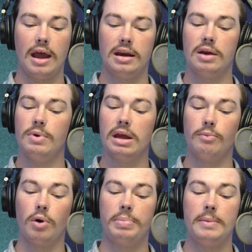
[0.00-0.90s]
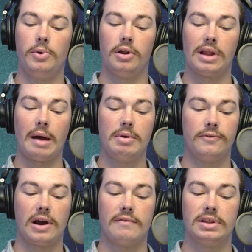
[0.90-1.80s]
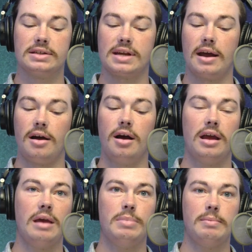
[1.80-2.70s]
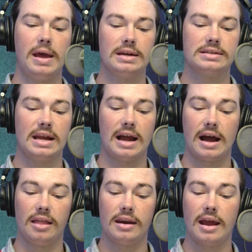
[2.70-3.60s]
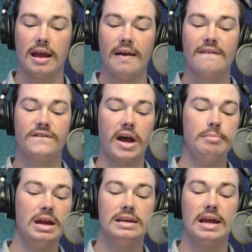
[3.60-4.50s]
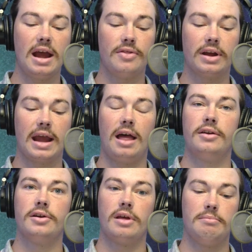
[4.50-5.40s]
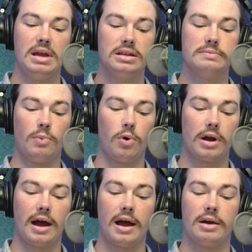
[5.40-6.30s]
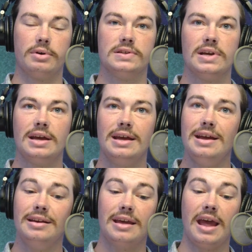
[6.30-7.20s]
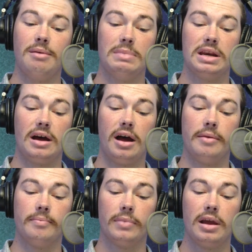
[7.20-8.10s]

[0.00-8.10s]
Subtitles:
And can we get more people to lobby for having the Cy-Hawk game be made a state holiday? Find me a day on the calendar that means more to Iowans. It can't be done.